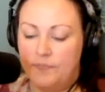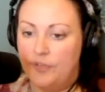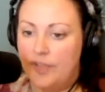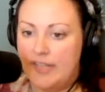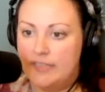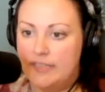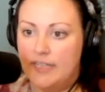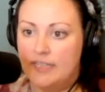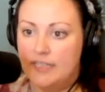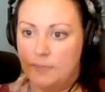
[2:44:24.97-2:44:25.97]
Flights
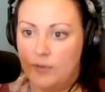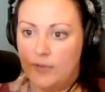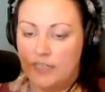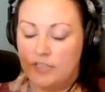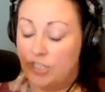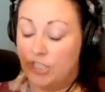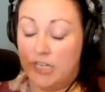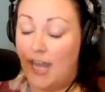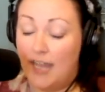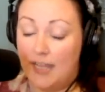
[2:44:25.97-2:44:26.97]
at this point should
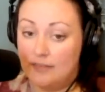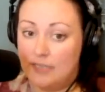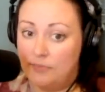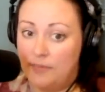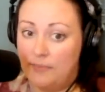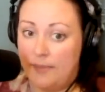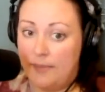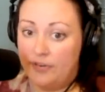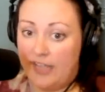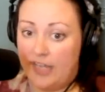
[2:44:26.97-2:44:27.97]
not simply be
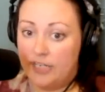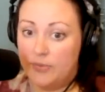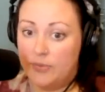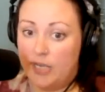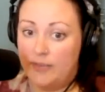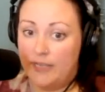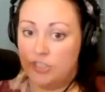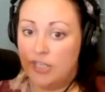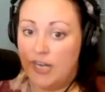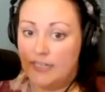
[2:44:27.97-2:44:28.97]
able to vanish without
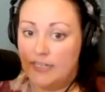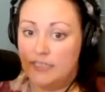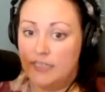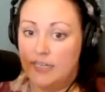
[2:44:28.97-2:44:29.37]
being tracked.